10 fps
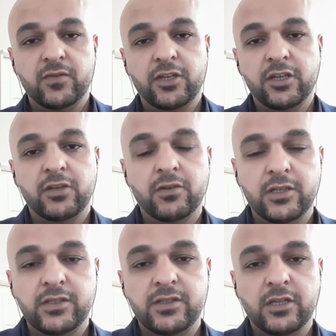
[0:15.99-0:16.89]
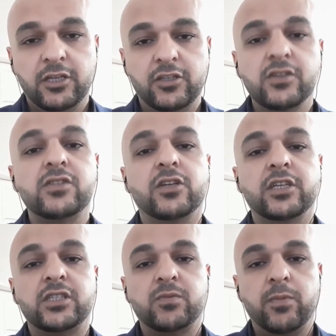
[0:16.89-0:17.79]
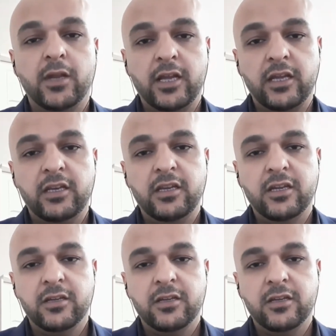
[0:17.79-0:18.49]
video is just to explain